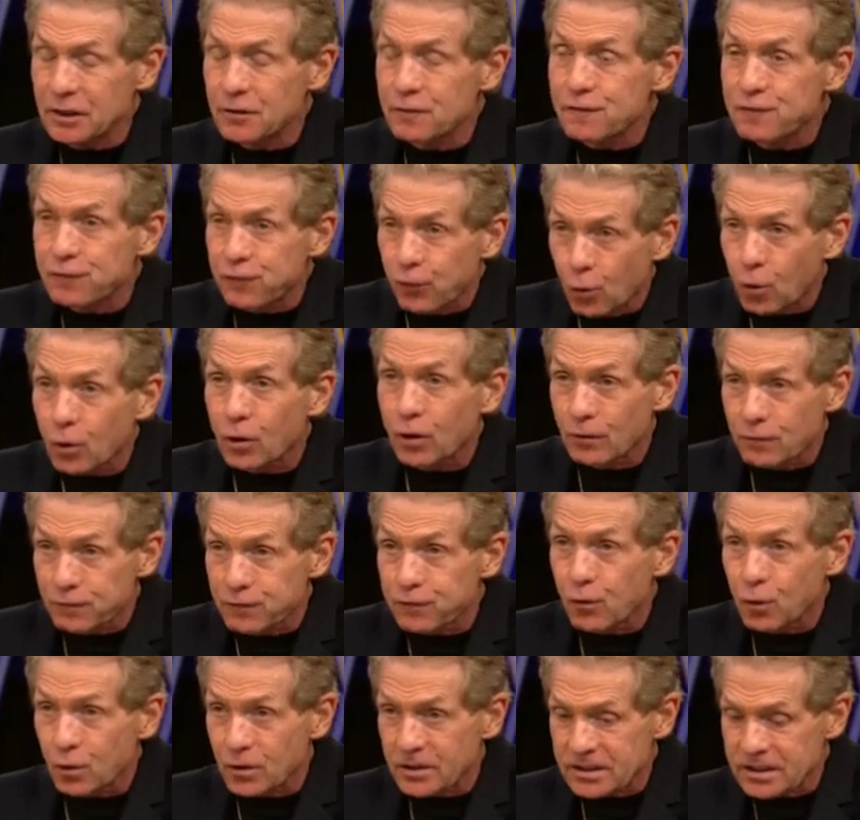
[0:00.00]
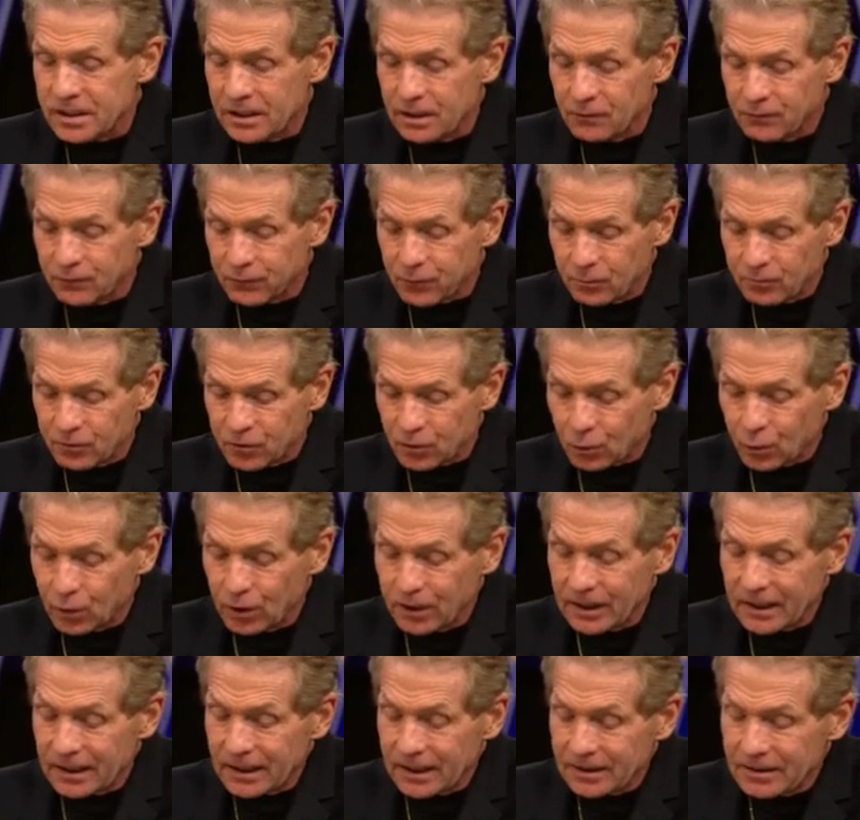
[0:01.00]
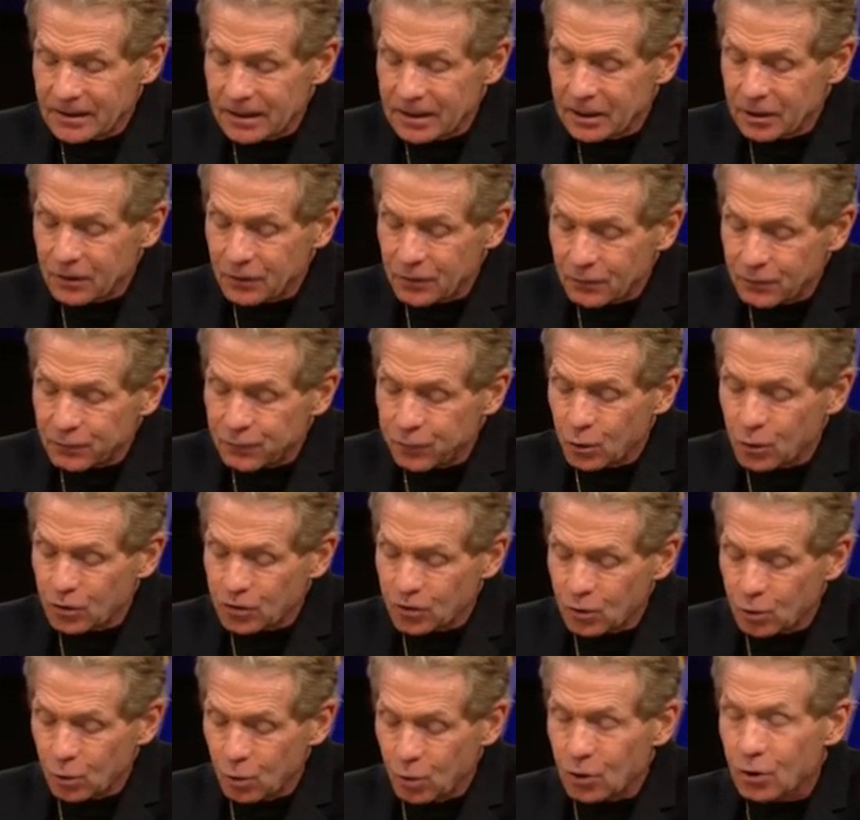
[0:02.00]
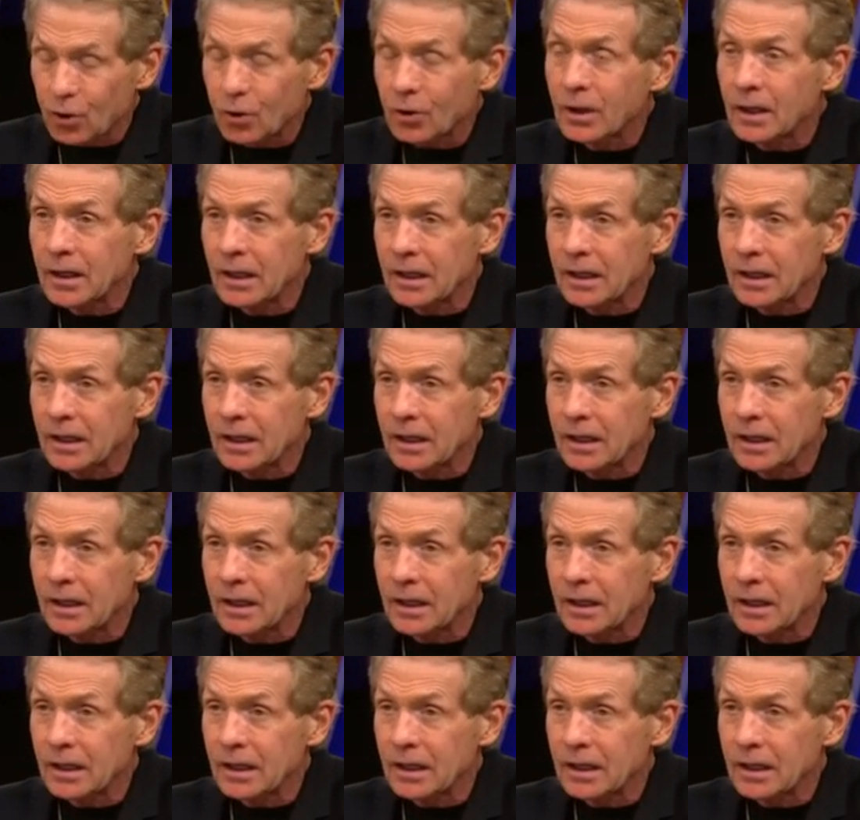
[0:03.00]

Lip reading: 4 of 14 from 3, and then in the fourth quarter,